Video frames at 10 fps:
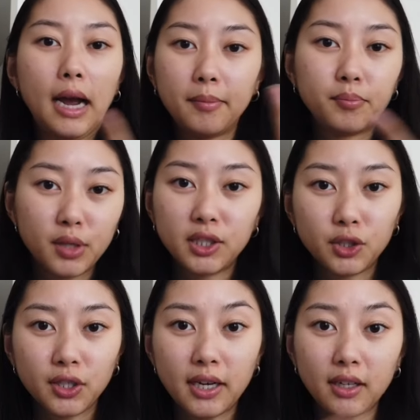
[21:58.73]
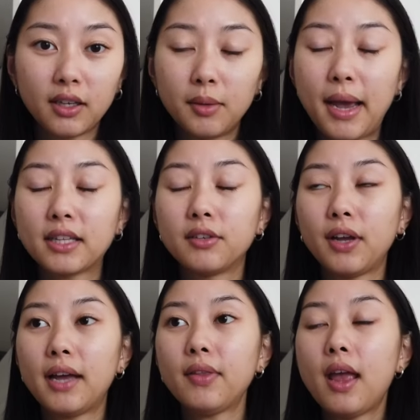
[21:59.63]
I'm pretty sure they're not going to be active
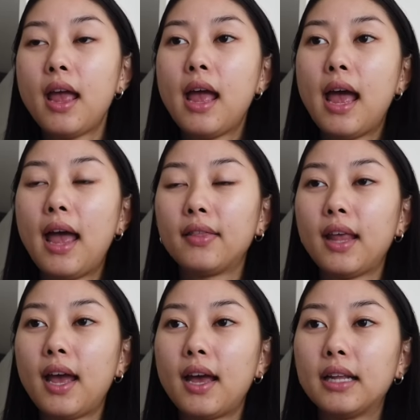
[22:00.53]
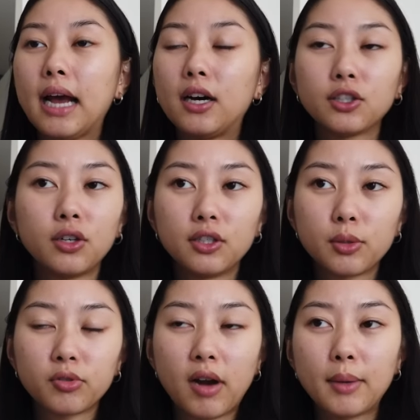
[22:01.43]
again. And then I also
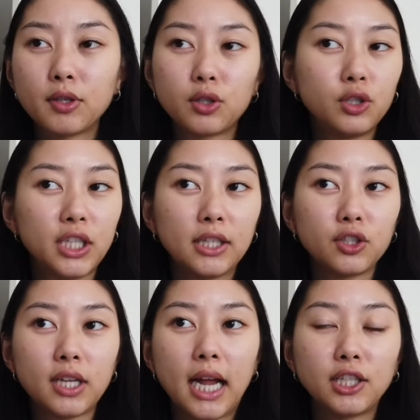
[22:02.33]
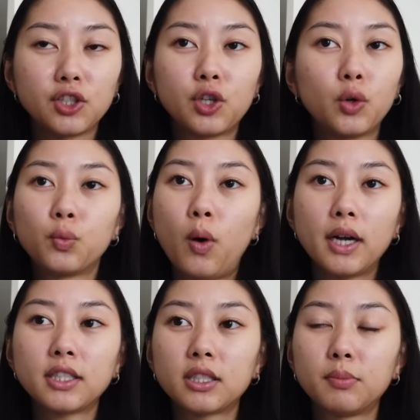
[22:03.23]
unsubscribed to channels that I just don't
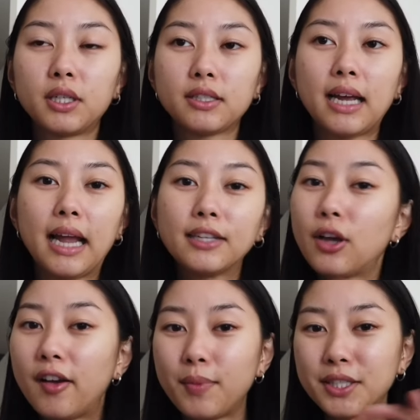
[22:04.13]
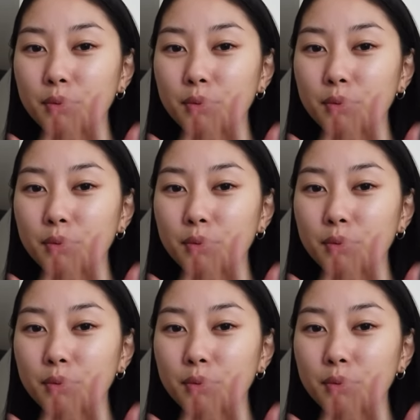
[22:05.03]
watch, because I like to have my